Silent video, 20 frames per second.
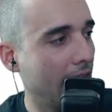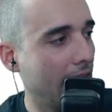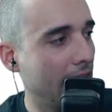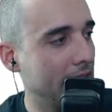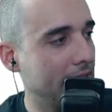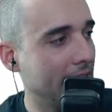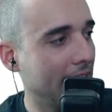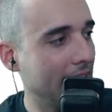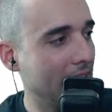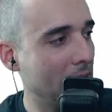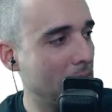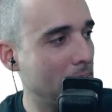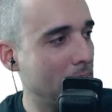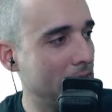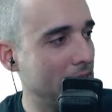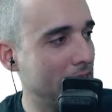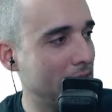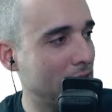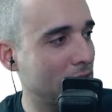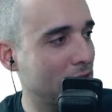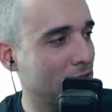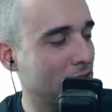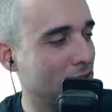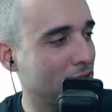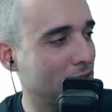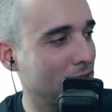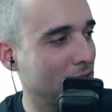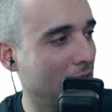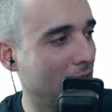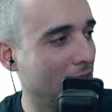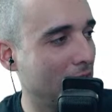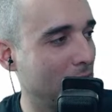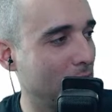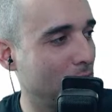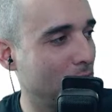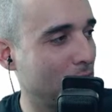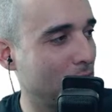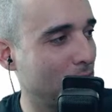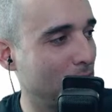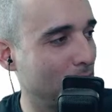Diabetes
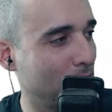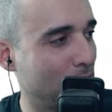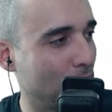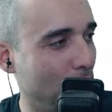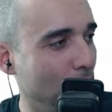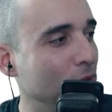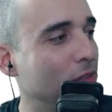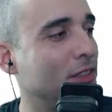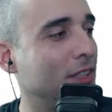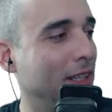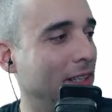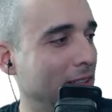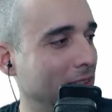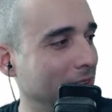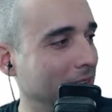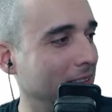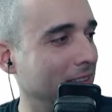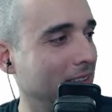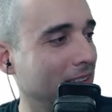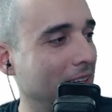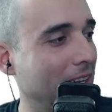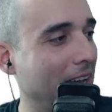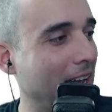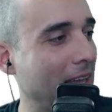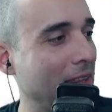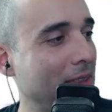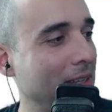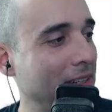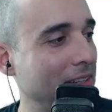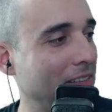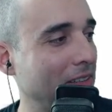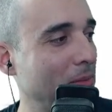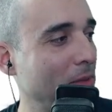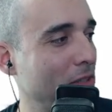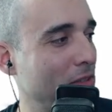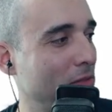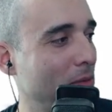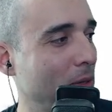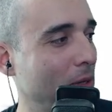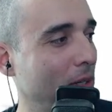Tuesday, thank you so
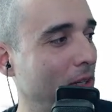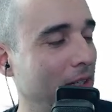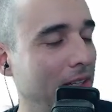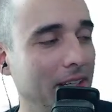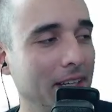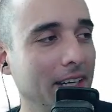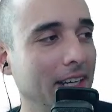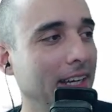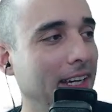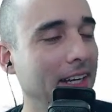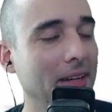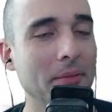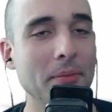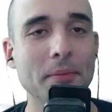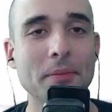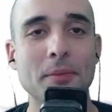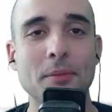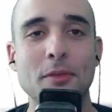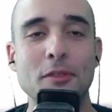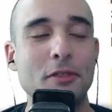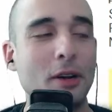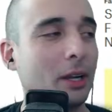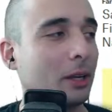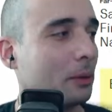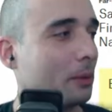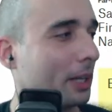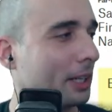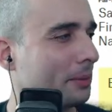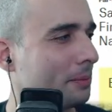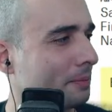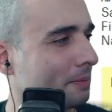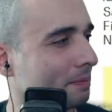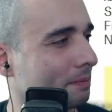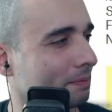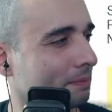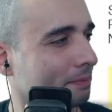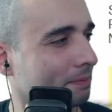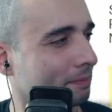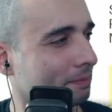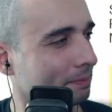much for following.
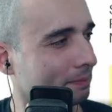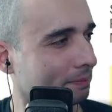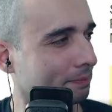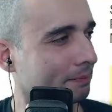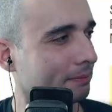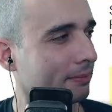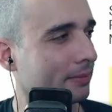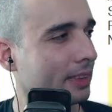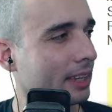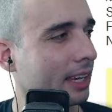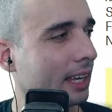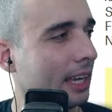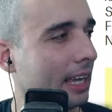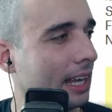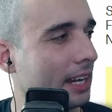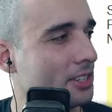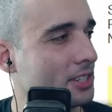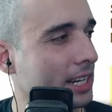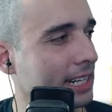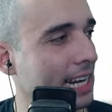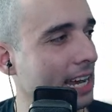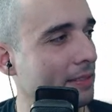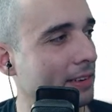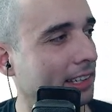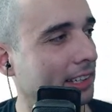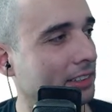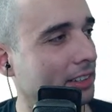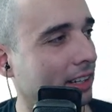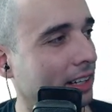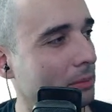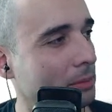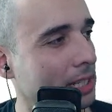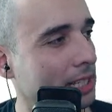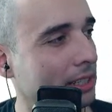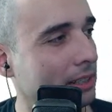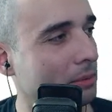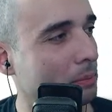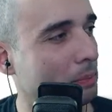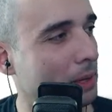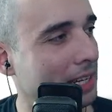Jay Neva says you're going to
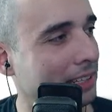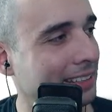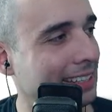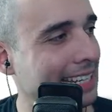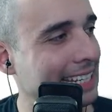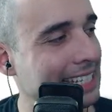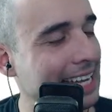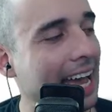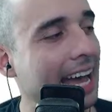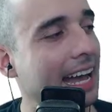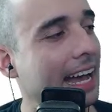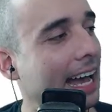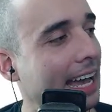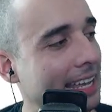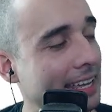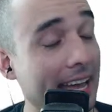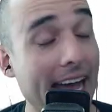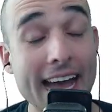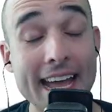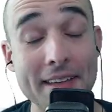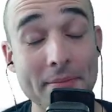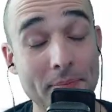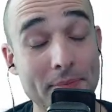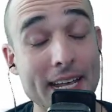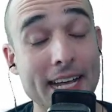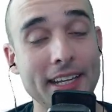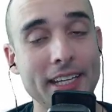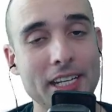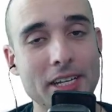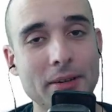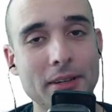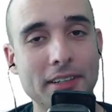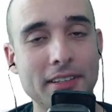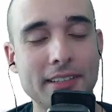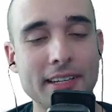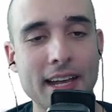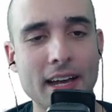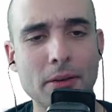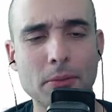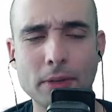be busy. Yeah, I'm telling you, it's
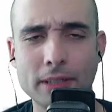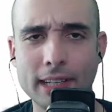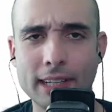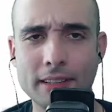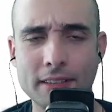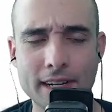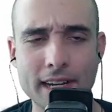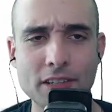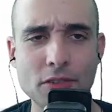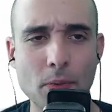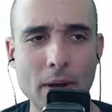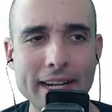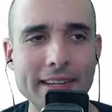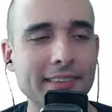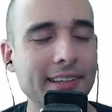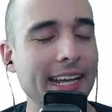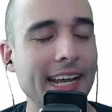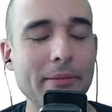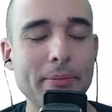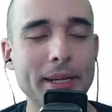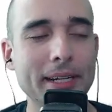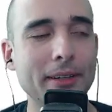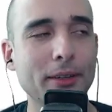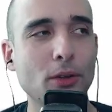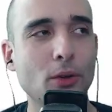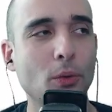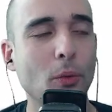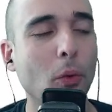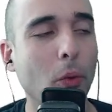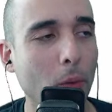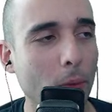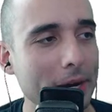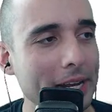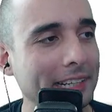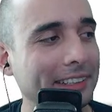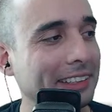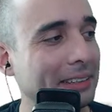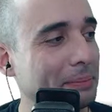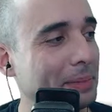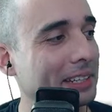today's Wednesday. I've been
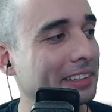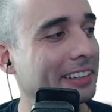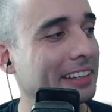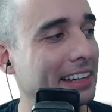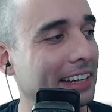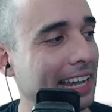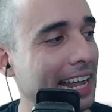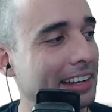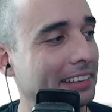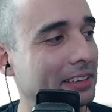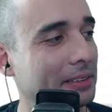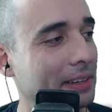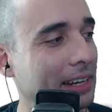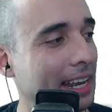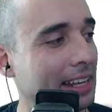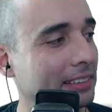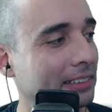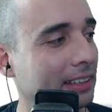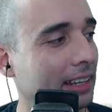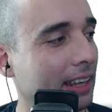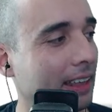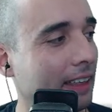crazy busy the last 3 days.